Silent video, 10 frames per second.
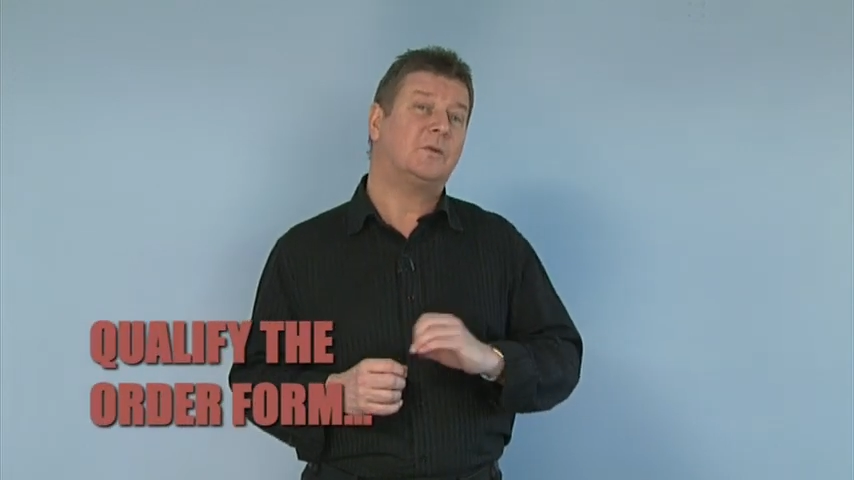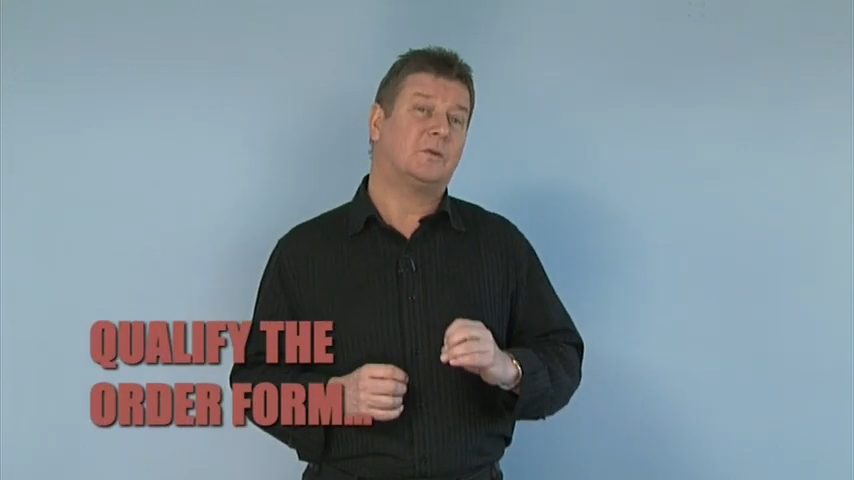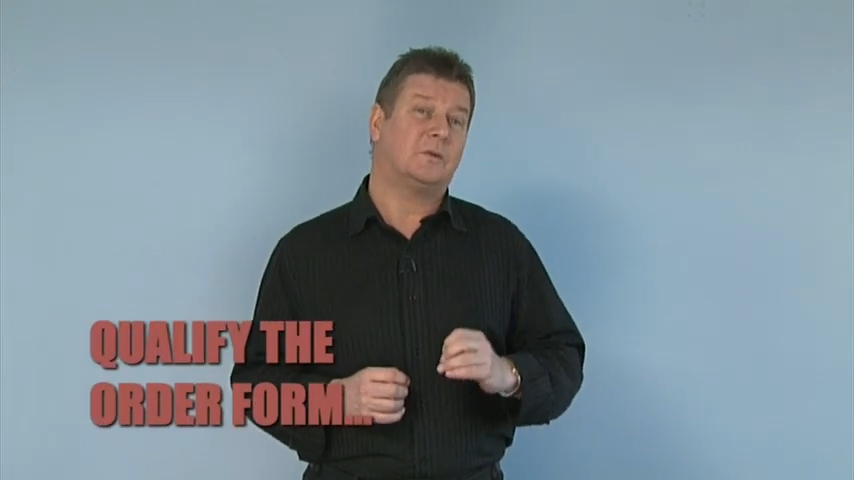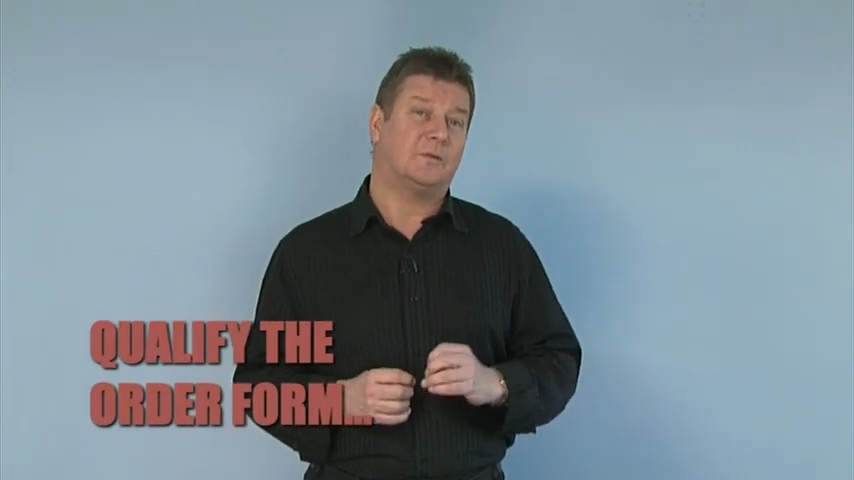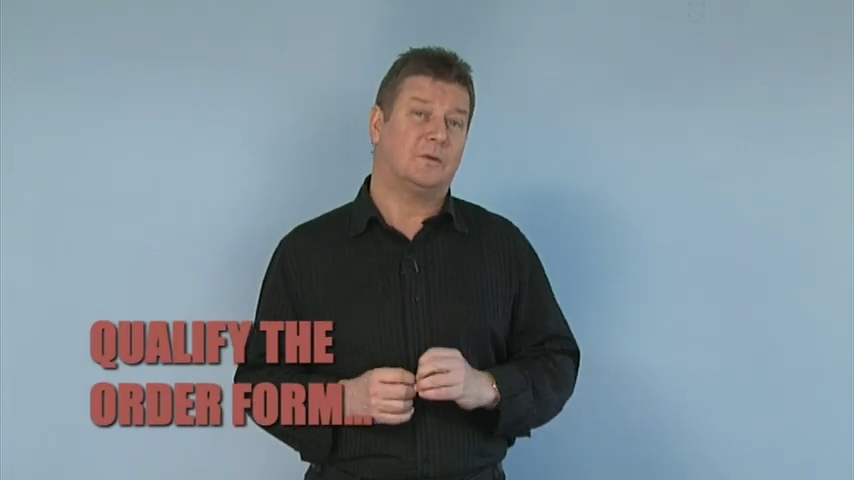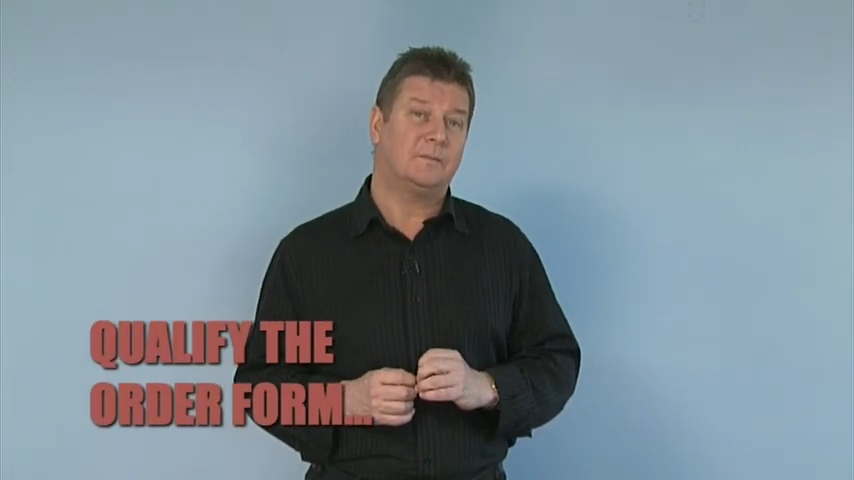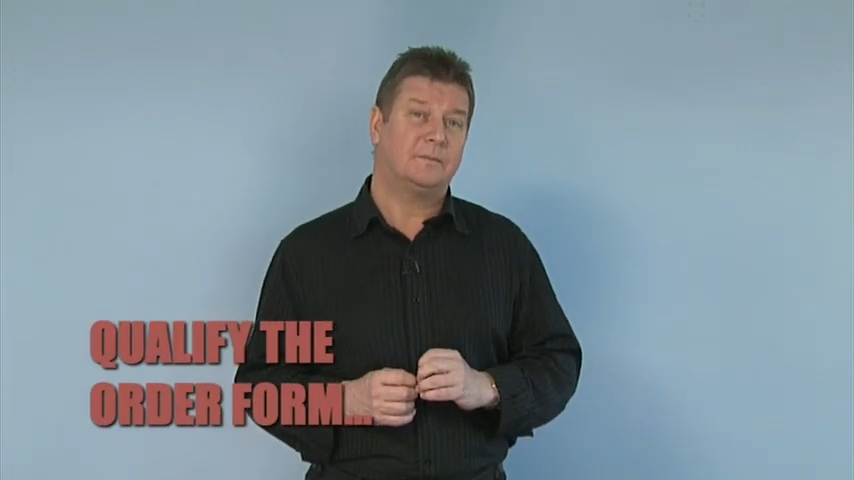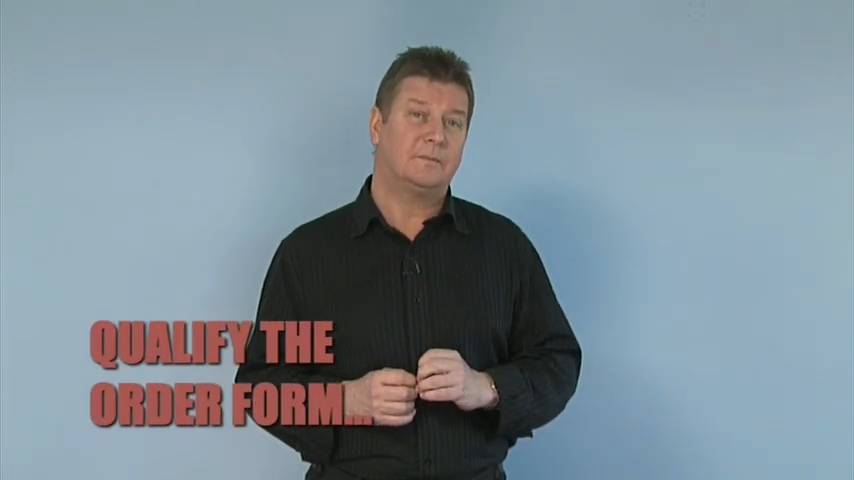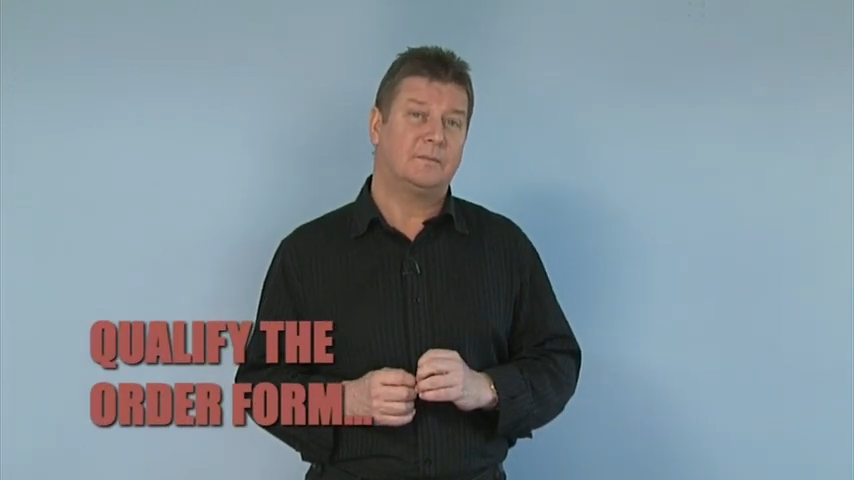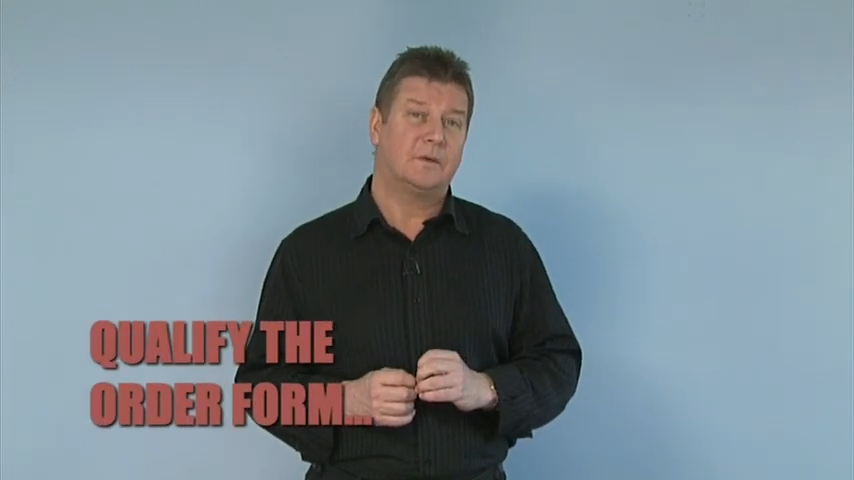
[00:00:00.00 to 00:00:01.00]
order form
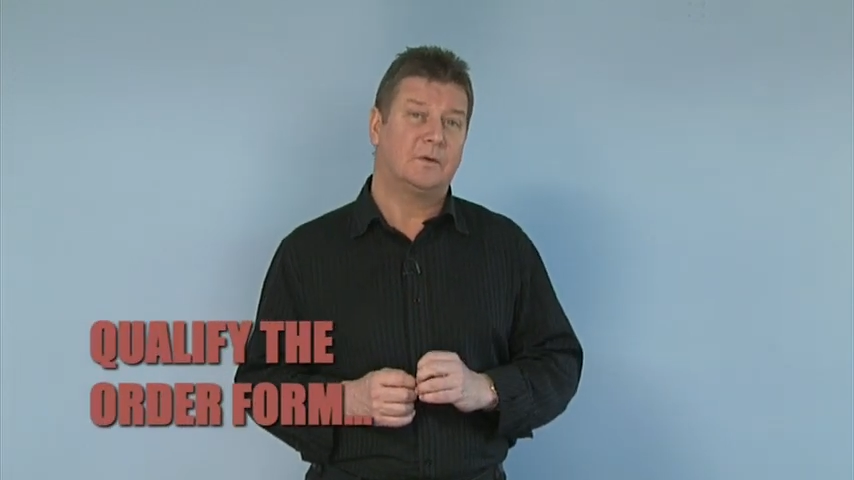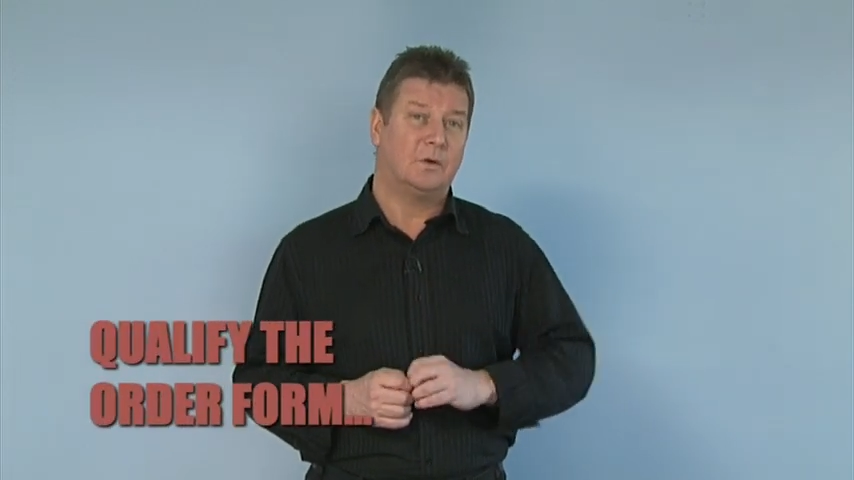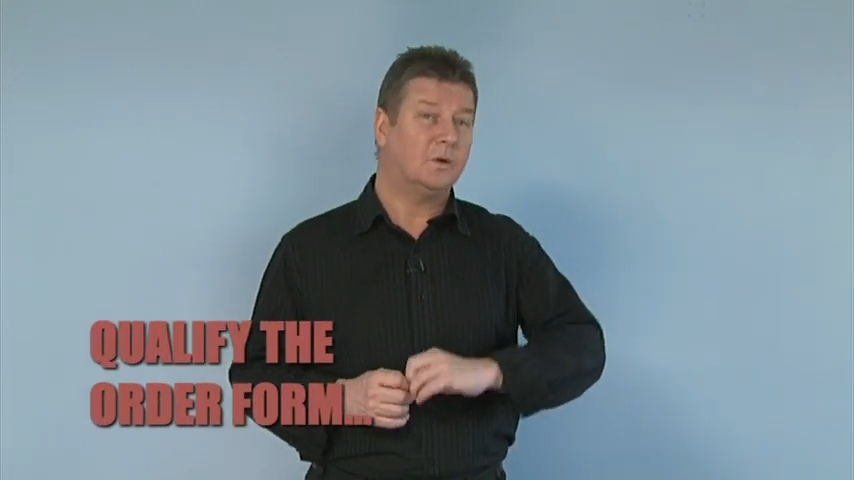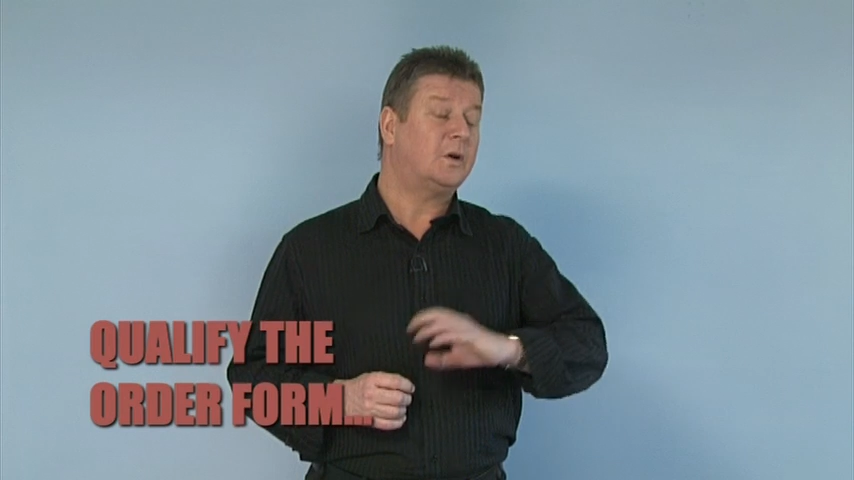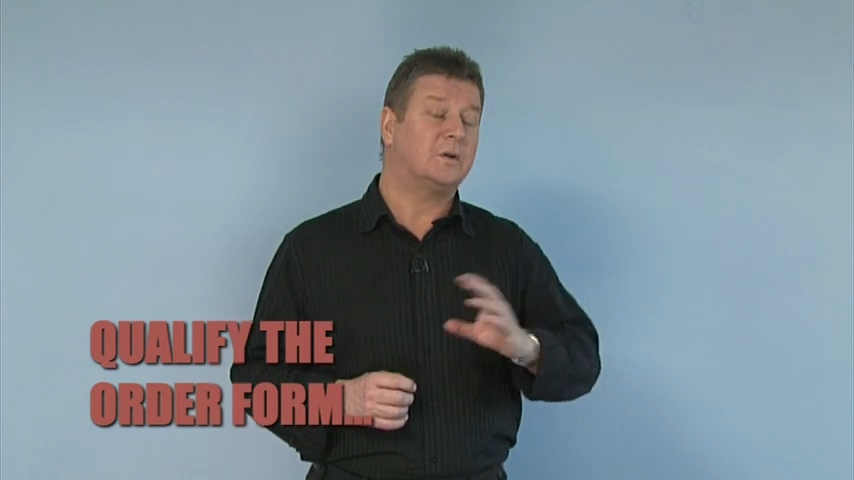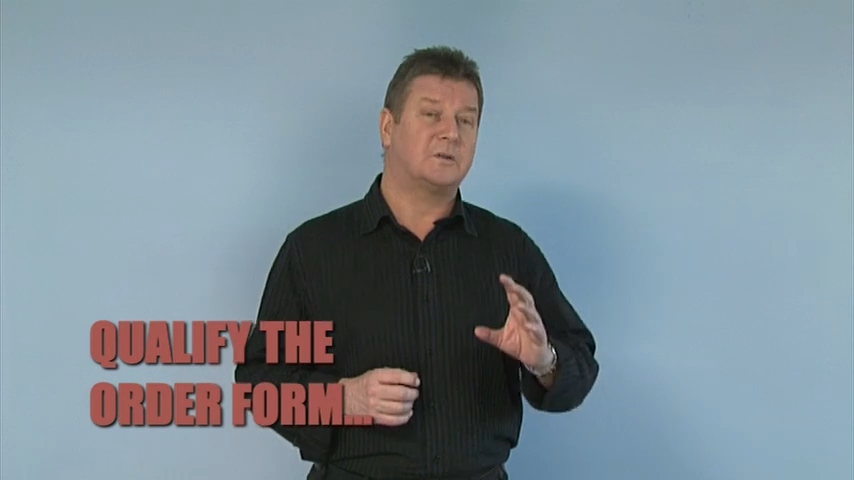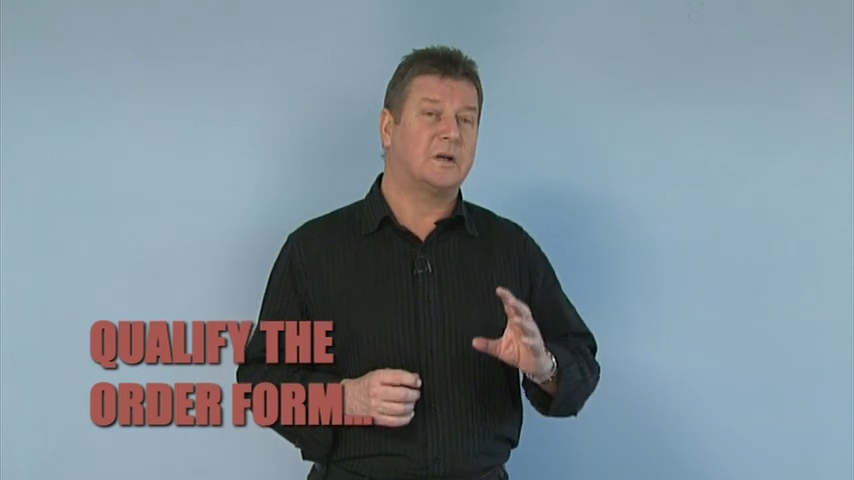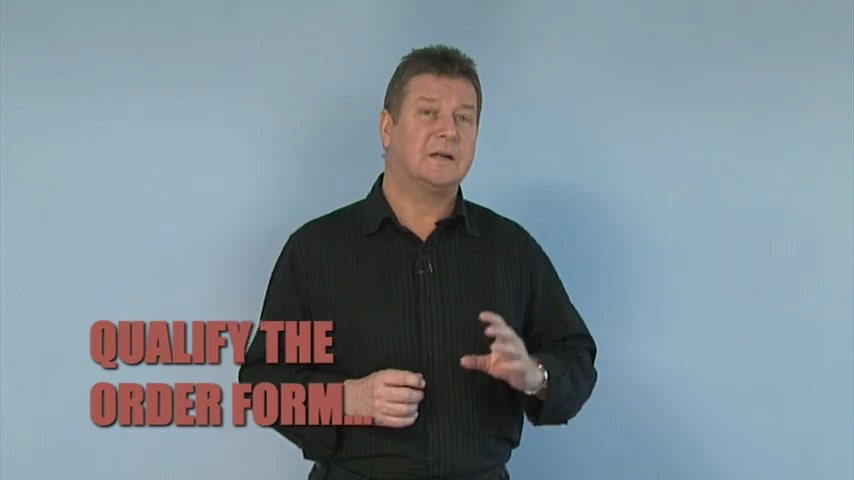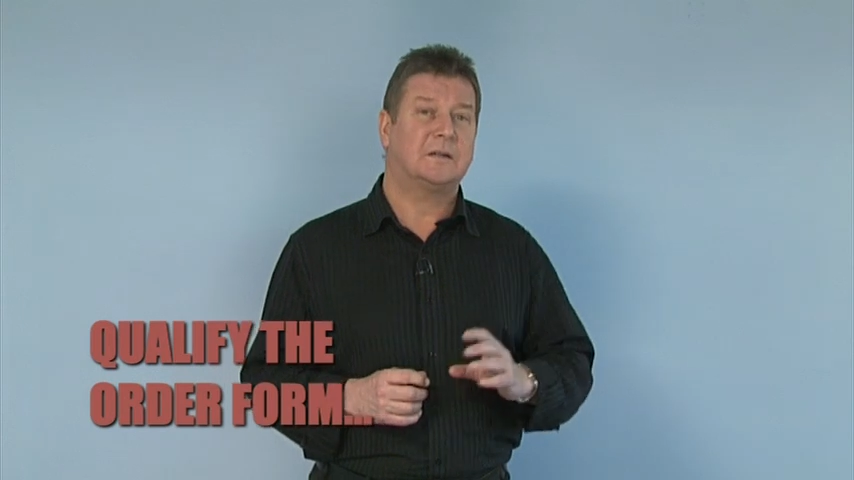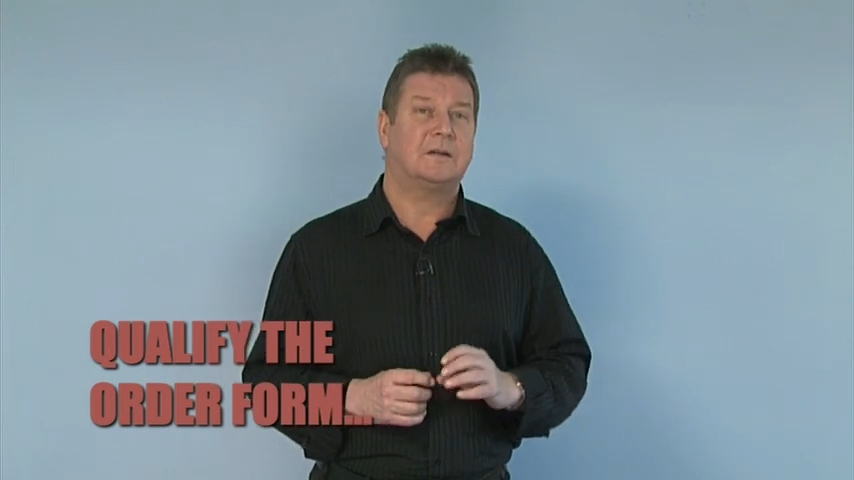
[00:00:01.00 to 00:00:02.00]
or
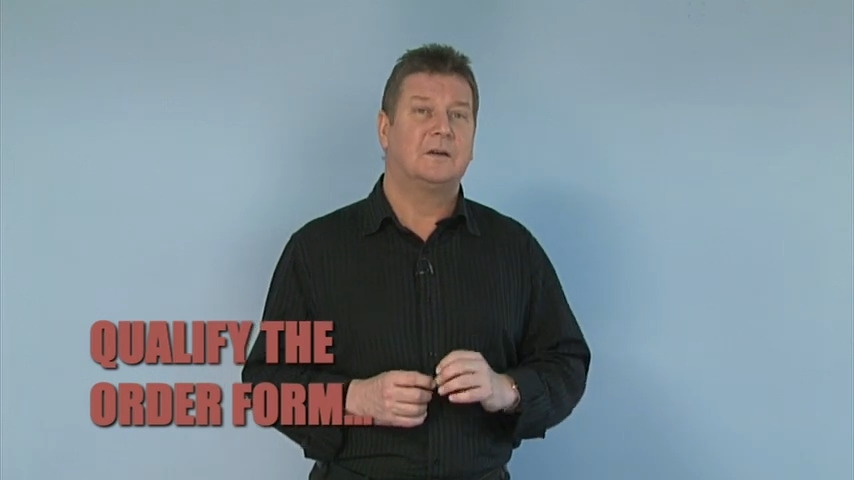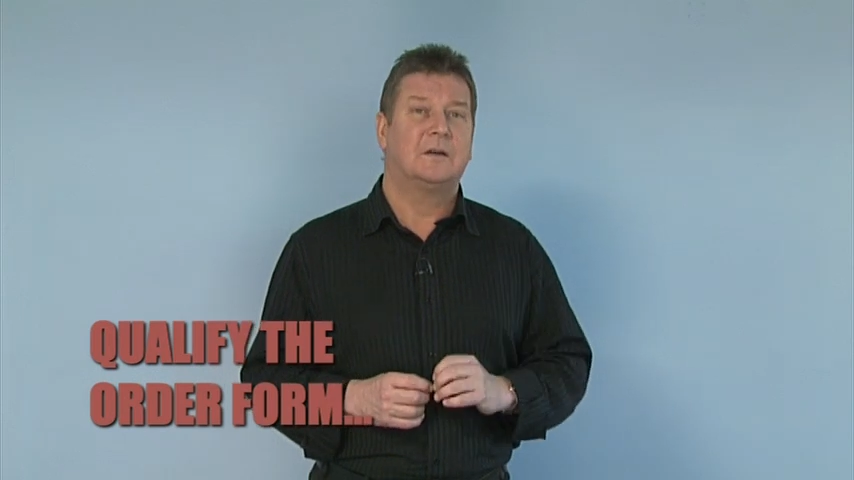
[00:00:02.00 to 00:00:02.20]
contract